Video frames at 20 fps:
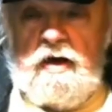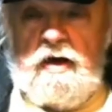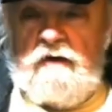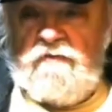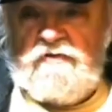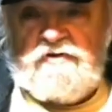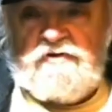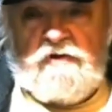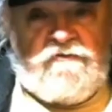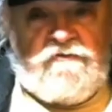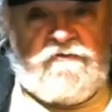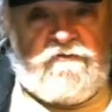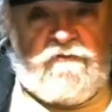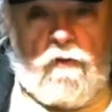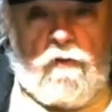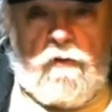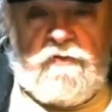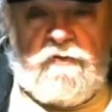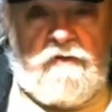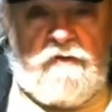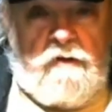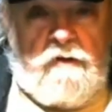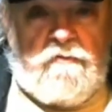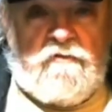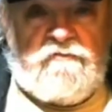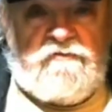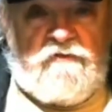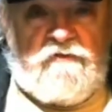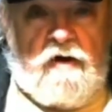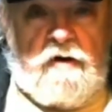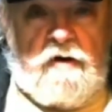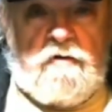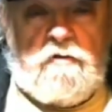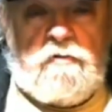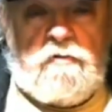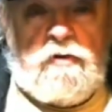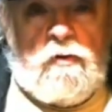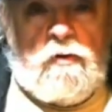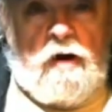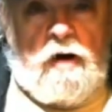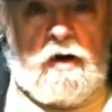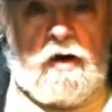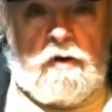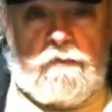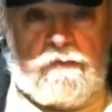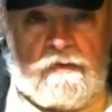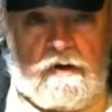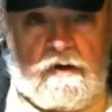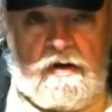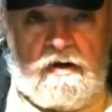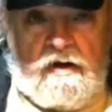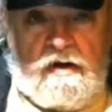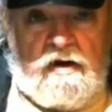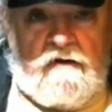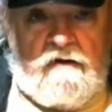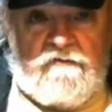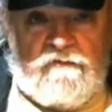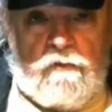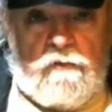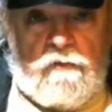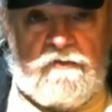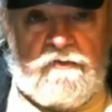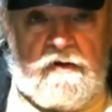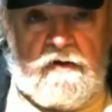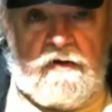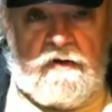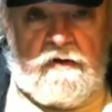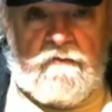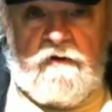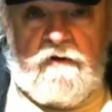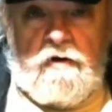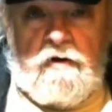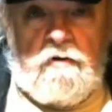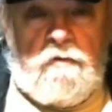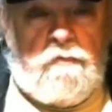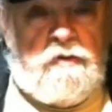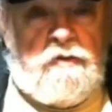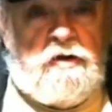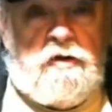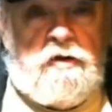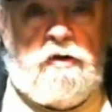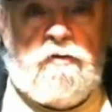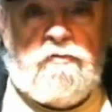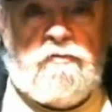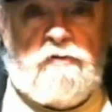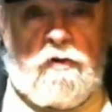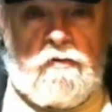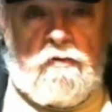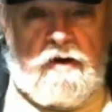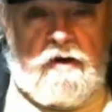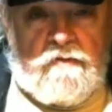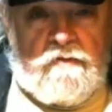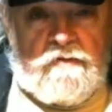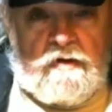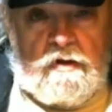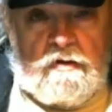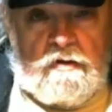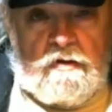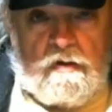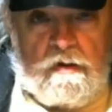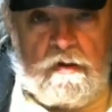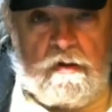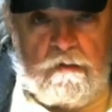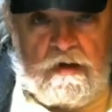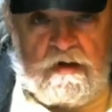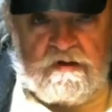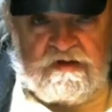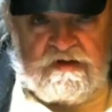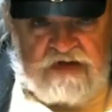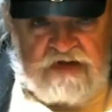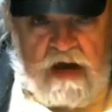If it's a 4th level fighter, you got to play like a 4th level fighter, meaning you don't have an unlimited